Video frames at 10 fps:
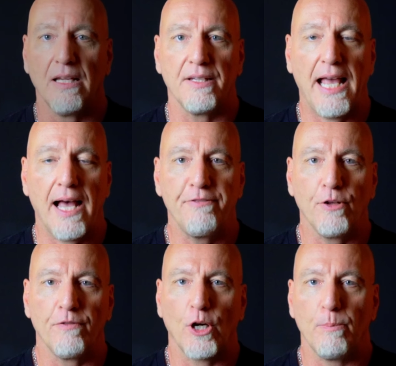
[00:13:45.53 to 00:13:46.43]
Yeah, I
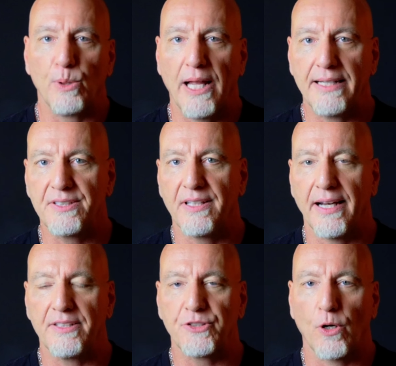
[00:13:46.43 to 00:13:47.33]
feel very blessed
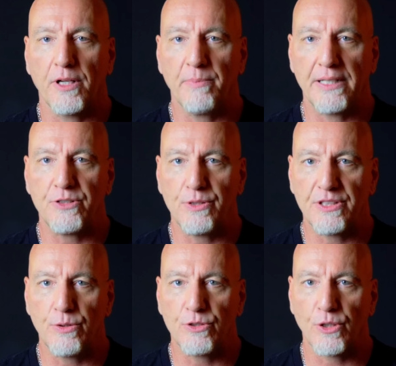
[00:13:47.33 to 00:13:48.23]
that I started my
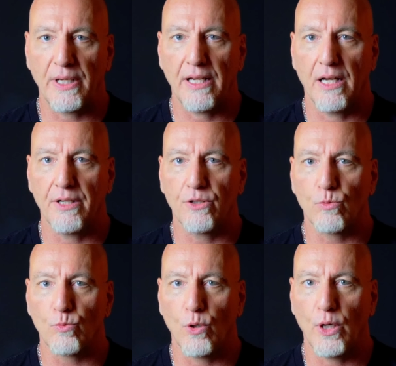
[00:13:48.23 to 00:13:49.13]
jiu-jitsu journey
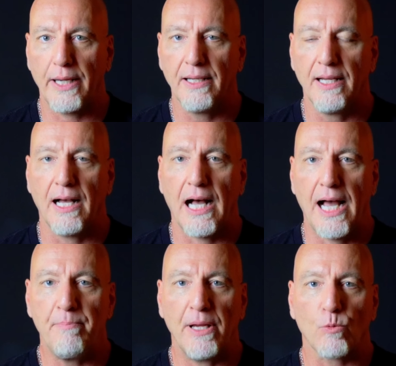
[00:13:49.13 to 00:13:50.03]
under Roy.
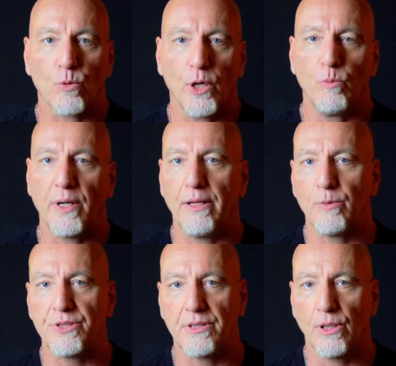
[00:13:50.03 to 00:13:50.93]
I met Roy when he
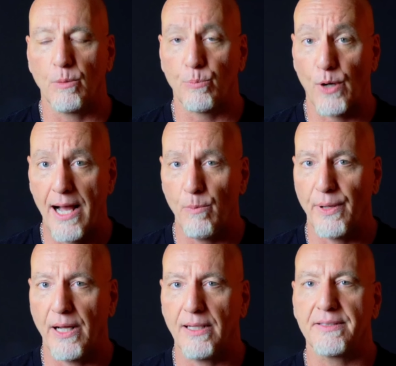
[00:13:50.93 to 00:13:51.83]
was still a brown
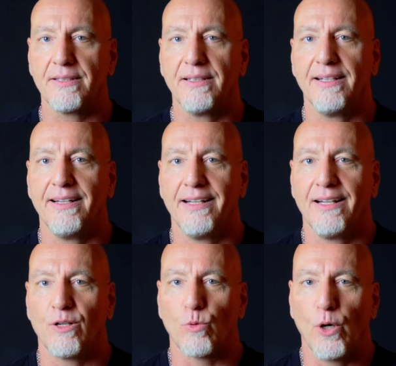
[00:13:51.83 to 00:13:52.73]
belt.
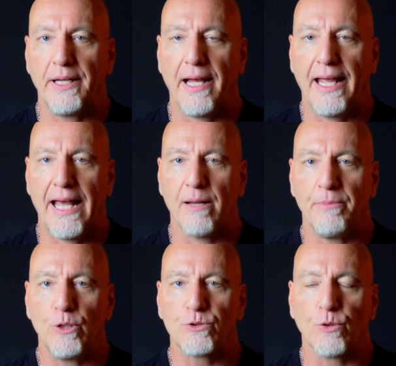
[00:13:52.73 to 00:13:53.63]
Roy and I had a
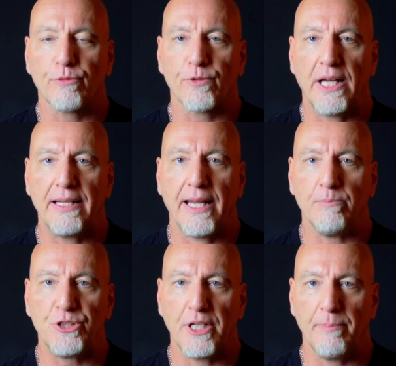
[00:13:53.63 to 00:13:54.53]
mutual friend
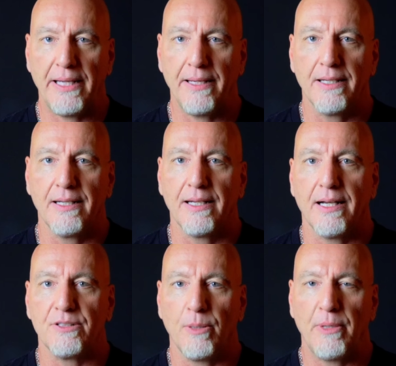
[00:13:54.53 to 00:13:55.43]
named Jimmy.
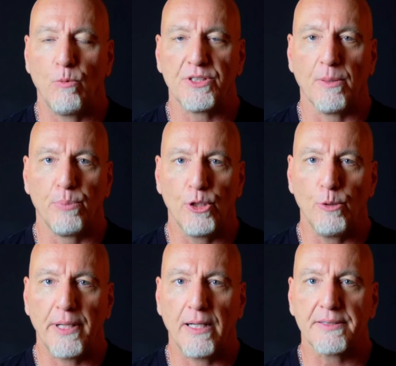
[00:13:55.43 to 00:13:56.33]
Jimmy was a
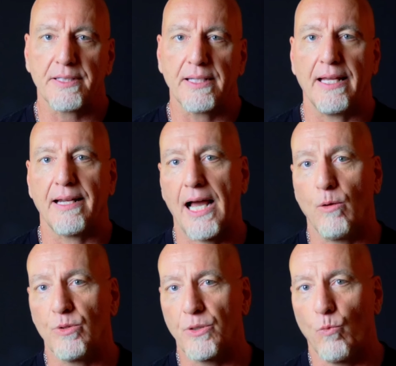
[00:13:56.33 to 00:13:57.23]
blue belt and I
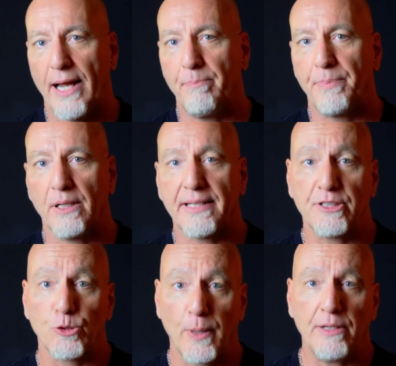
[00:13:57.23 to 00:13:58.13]
was a white belt.
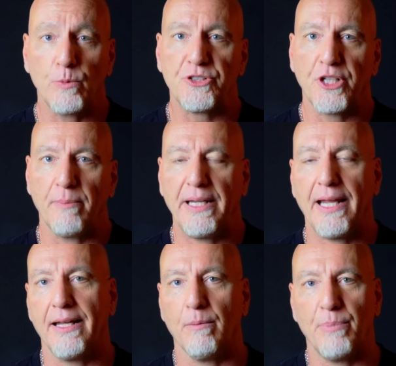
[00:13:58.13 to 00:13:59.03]
I trained with
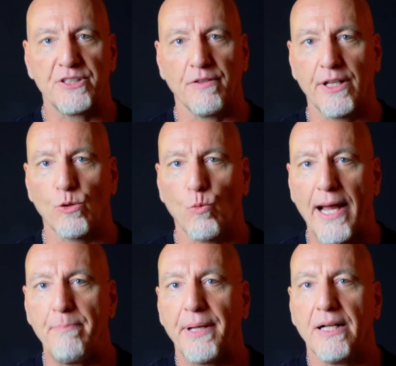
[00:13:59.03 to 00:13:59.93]
Jimmy and a bunch of other
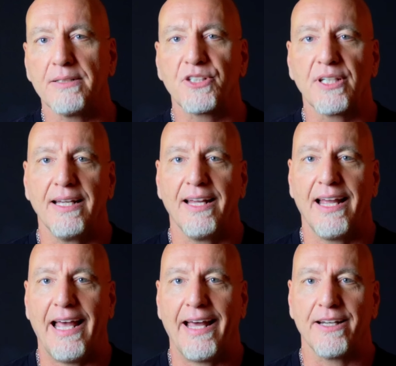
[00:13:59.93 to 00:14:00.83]
white belts
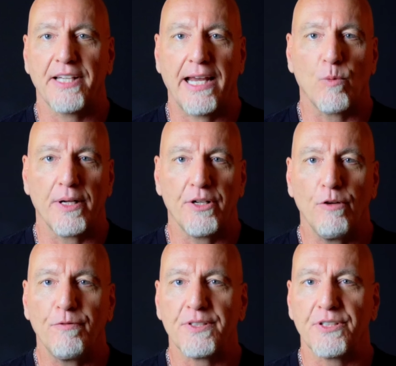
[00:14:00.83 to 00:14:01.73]
at a
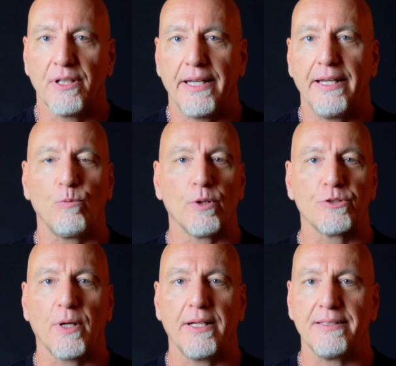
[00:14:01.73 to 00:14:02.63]
Taekwondo facility. We were
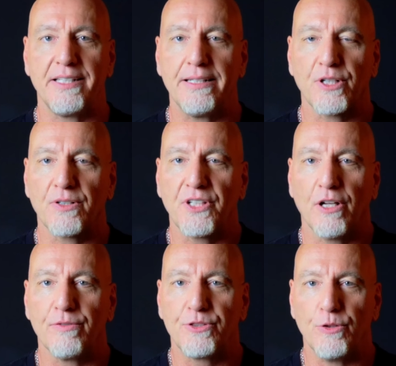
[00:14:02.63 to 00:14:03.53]
trying to teach
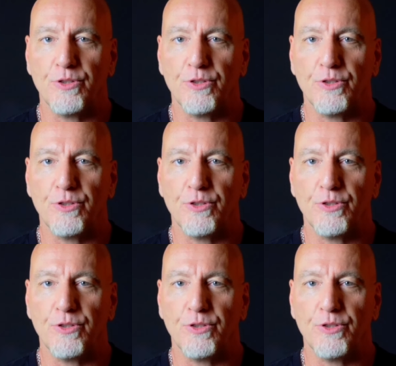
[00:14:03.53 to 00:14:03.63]
ourselves